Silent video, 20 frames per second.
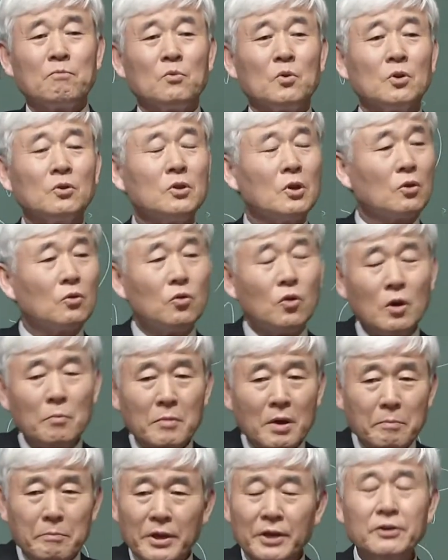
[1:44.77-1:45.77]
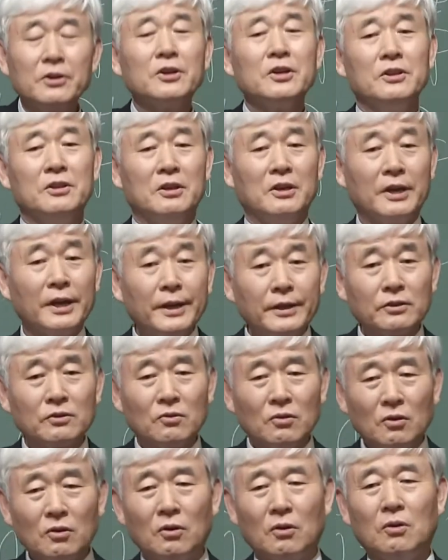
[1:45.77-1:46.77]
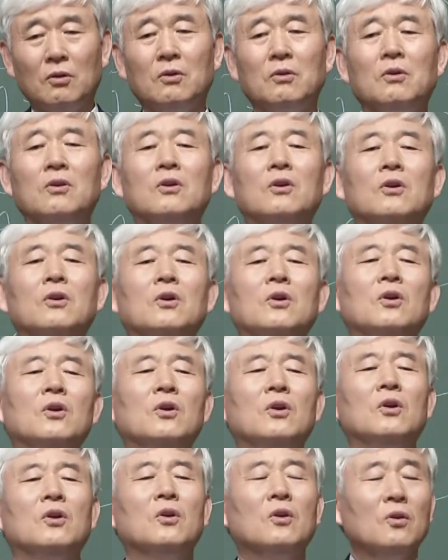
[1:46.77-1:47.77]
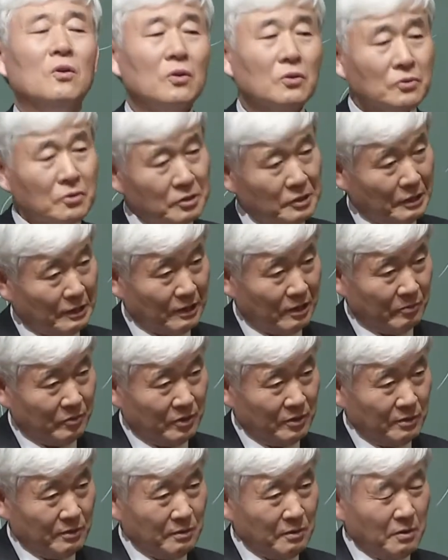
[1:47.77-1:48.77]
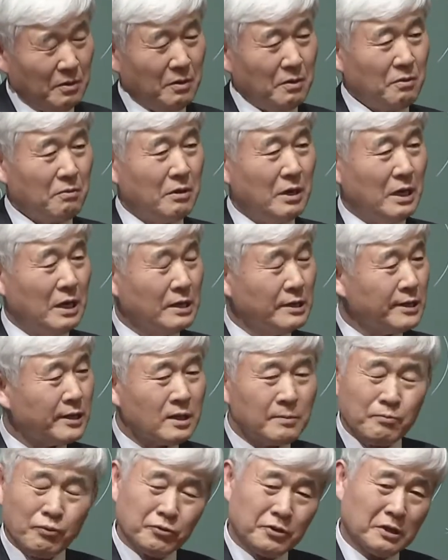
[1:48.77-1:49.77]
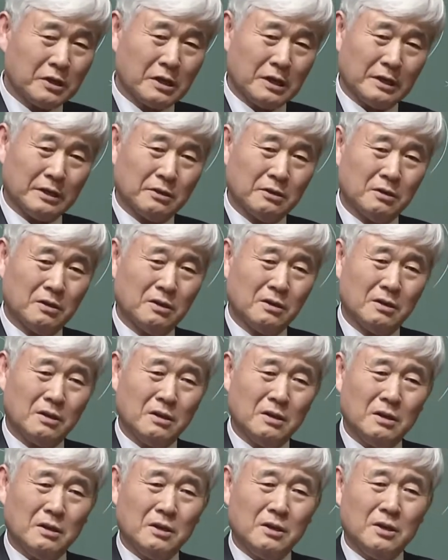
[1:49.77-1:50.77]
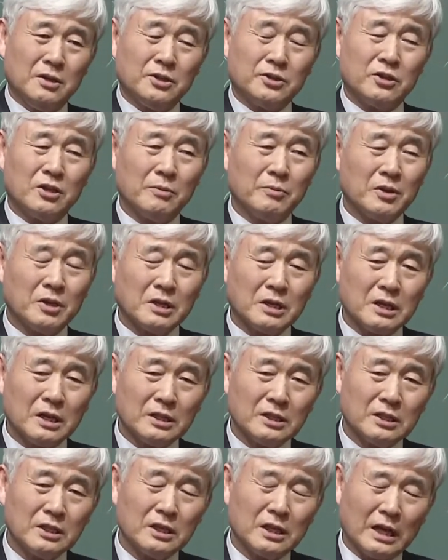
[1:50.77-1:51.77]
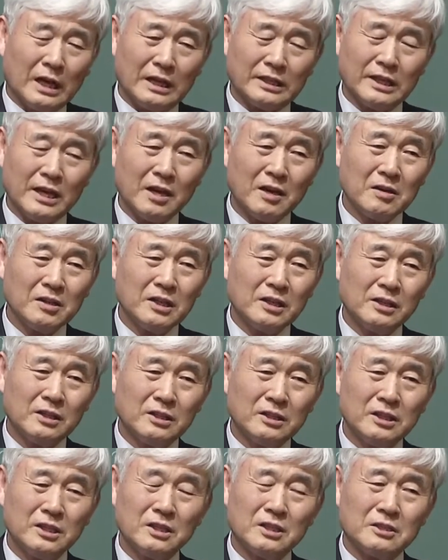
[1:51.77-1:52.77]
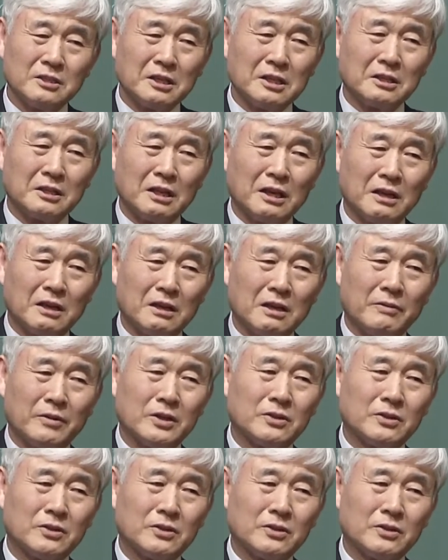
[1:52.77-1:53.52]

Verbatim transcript: it is not the only form of attractiveness. For example, the diligence of a person who arrives at the center very early